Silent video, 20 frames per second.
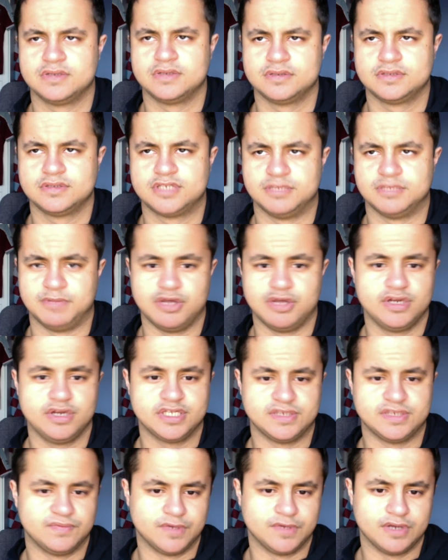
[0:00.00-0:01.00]
To be
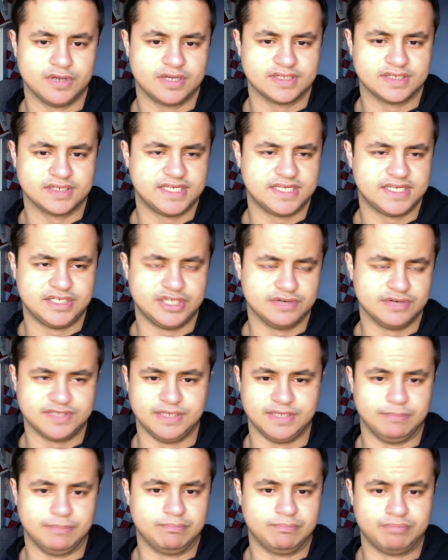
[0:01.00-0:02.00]
honest with you, I can see
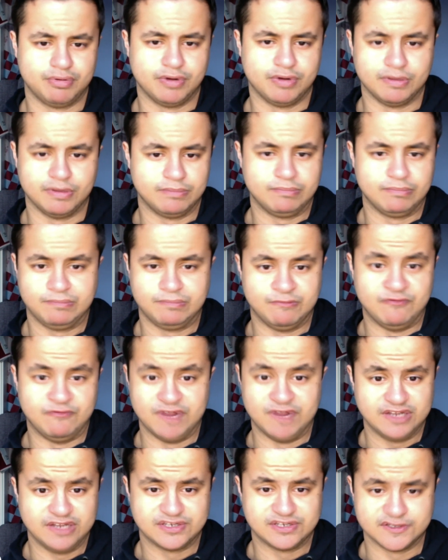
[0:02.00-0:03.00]
Chelsea putting
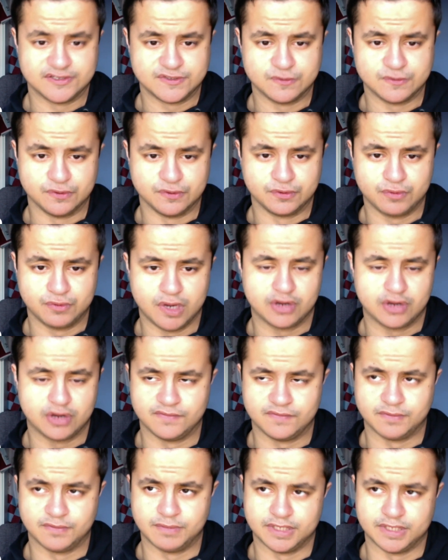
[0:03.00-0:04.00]
Villa to the sword quite
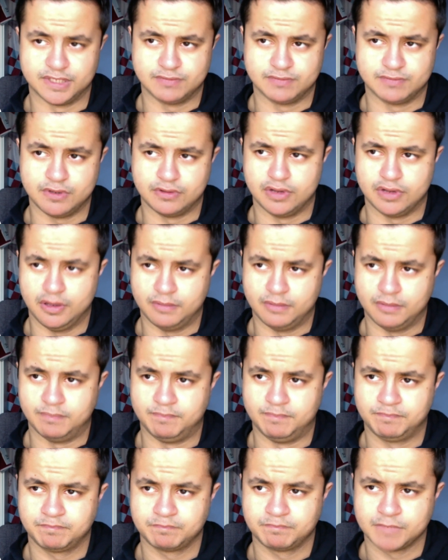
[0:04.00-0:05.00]
comfortably as well.
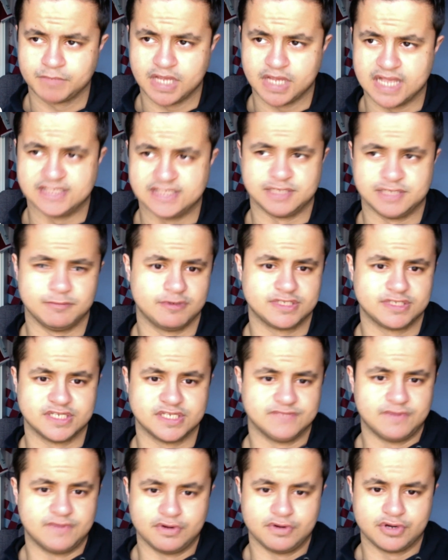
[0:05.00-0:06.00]
Enzo Maresca is
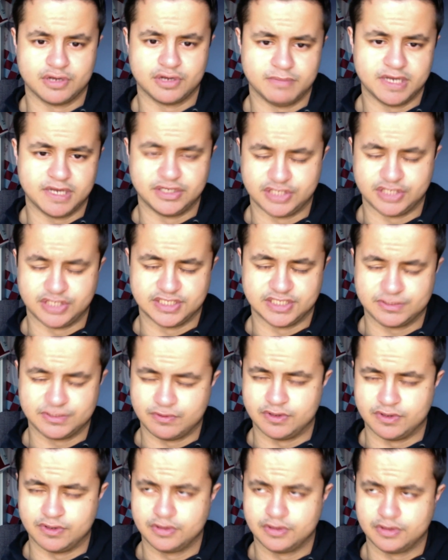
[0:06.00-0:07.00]
very good at managing his squad.